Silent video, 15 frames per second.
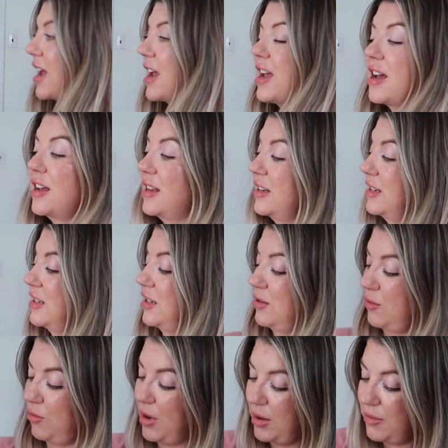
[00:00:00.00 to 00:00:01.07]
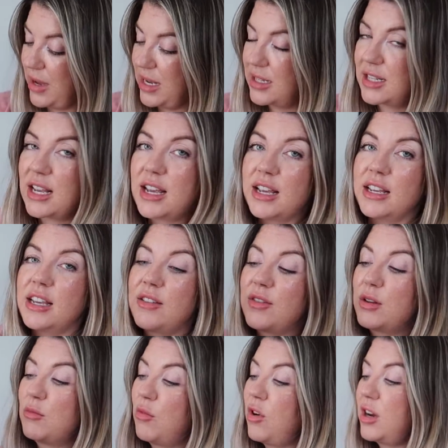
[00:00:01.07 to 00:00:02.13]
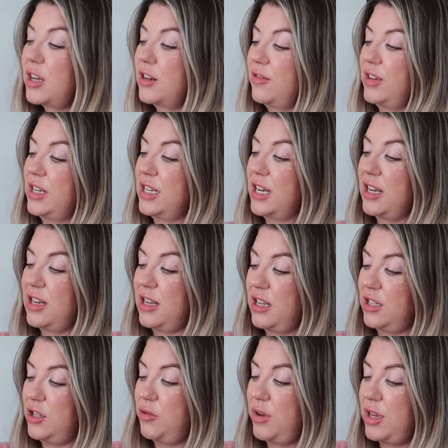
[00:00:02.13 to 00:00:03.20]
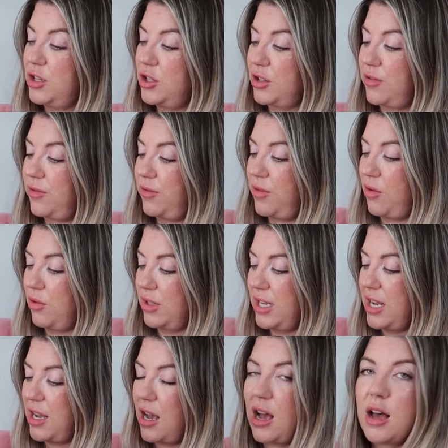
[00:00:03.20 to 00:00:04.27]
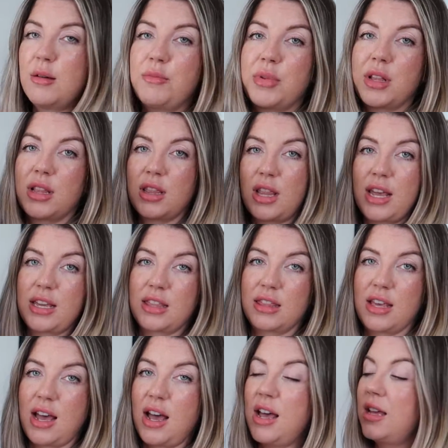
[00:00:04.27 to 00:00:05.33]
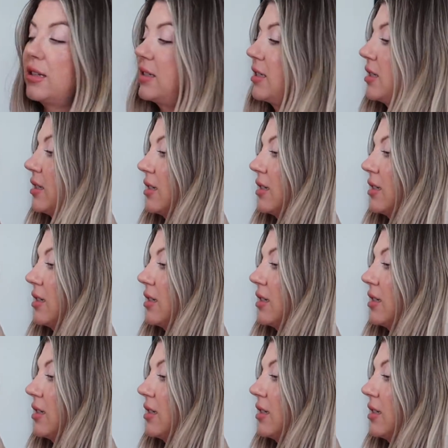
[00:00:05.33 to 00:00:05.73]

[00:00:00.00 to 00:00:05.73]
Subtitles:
And what makes it even more convenient is you can just fold it up like that